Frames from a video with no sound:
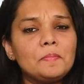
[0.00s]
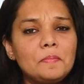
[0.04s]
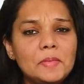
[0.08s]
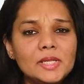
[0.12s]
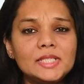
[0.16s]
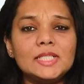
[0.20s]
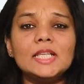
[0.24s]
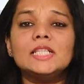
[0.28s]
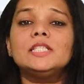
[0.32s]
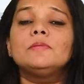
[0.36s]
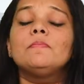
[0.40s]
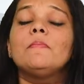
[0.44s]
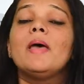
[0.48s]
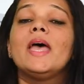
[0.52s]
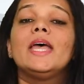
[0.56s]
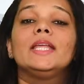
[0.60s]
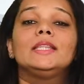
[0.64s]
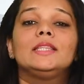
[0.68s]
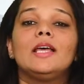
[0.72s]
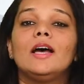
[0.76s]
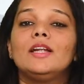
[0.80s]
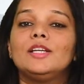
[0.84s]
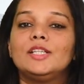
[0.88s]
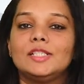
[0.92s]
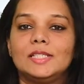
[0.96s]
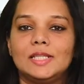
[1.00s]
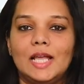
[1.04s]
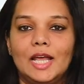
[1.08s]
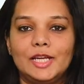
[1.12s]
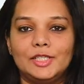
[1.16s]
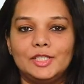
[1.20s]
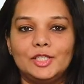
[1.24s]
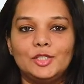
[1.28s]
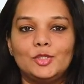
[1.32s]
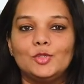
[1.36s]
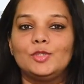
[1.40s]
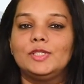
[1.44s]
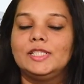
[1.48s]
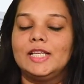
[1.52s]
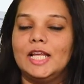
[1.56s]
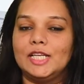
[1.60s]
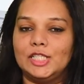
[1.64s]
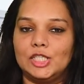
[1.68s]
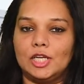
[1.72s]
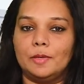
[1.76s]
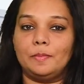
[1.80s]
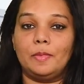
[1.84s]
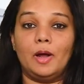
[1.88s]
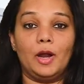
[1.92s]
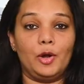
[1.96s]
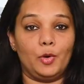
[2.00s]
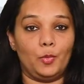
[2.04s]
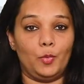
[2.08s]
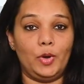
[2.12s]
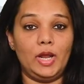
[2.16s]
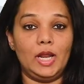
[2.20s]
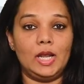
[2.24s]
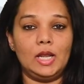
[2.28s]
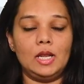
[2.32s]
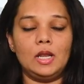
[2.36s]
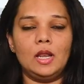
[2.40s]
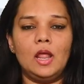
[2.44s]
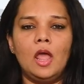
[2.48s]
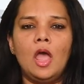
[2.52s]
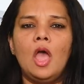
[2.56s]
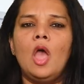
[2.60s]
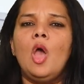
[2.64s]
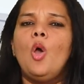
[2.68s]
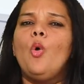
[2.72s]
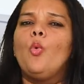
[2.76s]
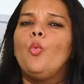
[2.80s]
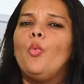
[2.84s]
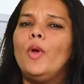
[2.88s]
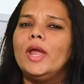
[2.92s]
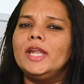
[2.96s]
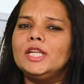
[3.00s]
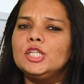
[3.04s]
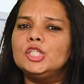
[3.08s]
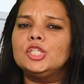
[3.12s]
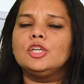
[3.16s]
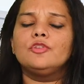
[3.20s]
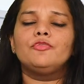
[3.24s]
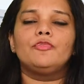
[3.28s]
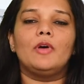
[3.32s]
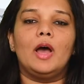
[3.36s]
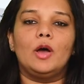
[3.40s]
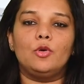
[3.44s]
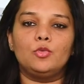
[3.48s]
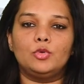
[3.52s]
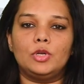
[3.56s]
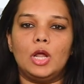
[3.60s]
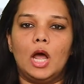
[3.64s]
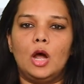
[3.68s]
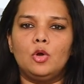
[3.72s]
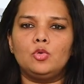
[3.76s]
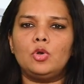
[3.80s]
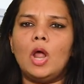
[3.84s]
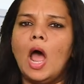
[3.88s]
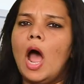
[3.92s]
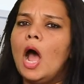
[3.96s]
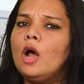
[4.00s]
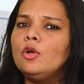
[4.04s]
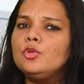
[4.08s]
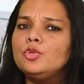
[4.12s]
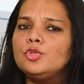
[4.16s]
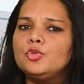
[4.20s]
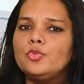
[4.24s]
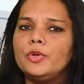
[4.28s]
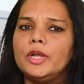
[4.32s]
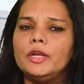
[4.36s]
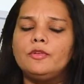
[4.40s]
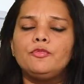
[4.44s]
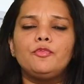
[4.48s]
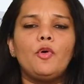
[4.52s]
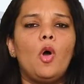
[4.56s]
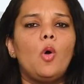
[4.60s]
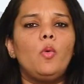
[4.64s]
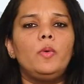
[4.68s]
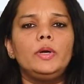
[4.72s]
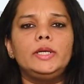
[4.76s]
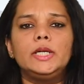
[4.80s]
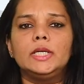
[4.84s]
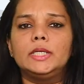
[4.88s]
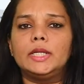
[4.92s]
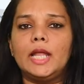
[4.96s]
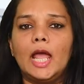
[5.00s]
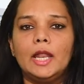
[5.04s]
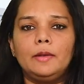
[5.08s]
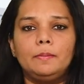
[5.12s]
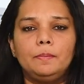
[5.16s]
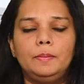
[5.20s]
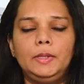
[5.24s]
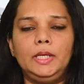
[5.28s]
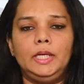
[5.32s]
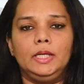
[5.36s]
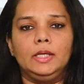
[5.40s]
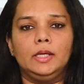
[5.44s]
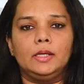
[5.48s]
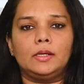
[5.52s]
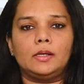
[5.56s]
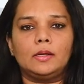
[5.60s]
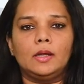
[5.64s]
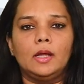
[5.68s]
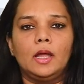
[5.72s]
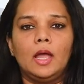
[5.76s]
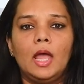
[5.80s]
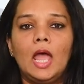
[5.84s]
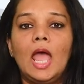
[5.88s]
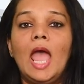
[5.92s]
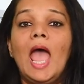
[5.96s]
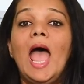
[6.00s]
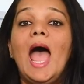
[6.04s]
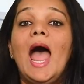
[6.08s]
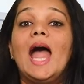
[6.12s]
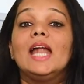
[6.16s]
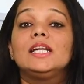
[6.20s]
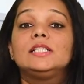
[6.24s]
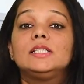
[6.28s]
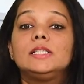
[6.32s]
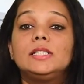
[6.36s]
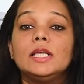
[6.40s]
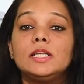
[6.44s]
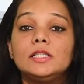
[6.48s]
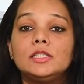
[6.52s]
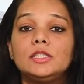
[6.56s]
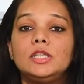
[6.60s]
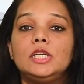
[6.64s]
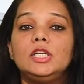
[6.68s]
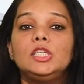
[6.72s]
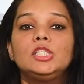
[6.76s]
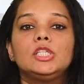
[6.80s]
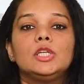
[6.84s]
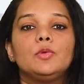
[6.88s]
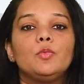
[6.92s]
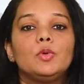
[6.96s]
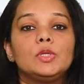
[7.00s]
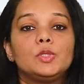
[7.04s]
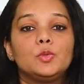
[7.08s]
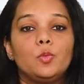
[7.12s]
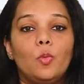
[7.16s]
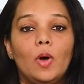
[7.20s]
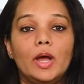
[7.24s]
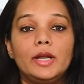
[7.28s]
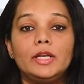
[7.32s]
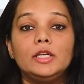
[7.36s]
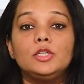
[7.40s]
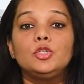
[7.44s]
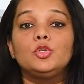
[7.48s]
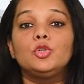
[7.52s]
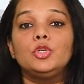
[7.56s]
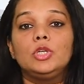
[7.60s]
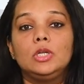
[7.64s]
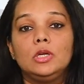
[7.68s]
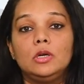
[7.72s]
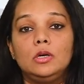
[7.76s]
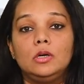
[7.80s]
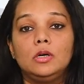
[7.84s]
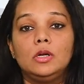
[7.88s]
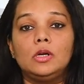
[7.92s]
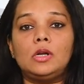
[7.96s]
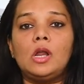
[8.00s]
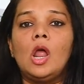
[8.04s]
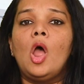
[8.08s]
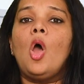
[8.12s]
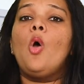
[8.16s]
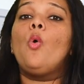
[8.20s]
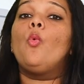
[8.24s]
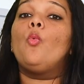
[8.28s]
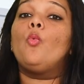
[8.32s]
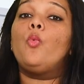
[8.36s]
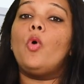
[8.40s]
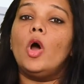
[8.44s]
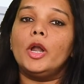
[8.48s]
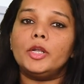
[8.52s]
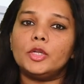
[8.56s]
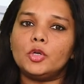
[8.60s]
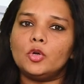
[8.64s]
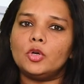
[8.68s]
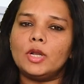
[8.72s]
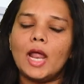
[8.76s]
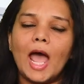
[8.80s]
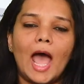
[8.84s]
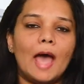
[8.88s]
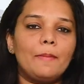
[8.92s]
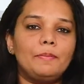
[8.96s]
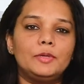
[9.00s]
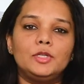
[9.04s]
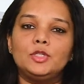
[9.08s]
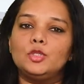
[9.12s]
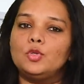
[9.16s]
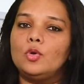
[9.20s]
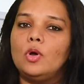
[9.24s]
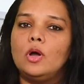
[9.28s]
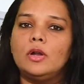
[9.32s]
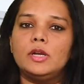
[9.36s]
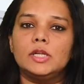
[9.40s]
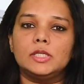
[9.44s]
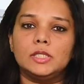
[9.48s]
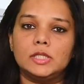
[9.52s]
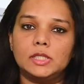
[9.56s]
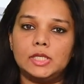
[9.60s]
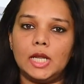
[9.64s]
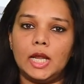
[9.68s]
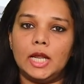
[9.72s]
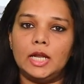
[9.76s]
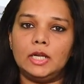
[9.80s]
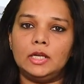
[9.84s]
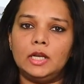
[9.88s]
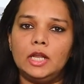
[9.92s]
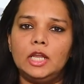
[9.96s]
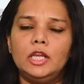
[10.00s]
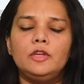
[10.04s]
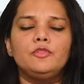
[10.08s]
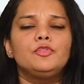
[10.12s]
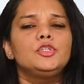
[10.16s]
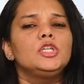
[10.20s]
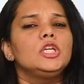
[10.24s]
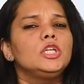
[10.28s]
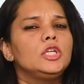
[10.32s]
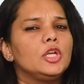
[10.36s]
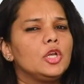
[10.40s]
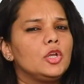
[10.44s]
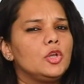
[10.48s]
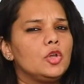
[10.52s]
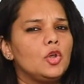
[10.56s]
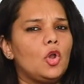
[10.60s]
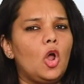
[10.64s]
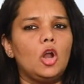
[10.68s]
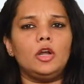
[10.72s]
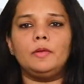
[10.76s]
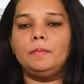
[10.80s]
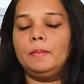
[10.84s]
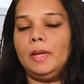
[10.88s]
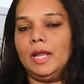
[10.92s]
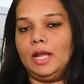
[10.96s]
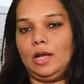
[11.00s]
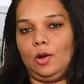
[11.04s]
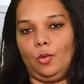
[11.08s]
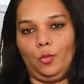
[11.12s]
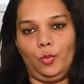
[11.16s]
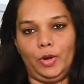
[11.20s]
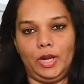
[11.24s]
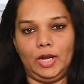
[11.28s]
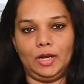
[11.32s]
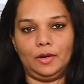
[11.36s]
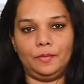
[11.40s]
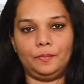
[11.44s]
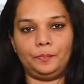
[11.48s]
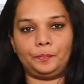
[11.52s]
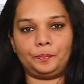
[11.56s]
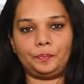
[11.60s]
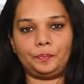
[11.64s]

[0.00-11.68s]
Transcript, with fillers: Mrs. Mehta decided to set up her will when she found out how straightforward it can be. At 60, she was worried to hear what could happen to her estate if she did not make a will.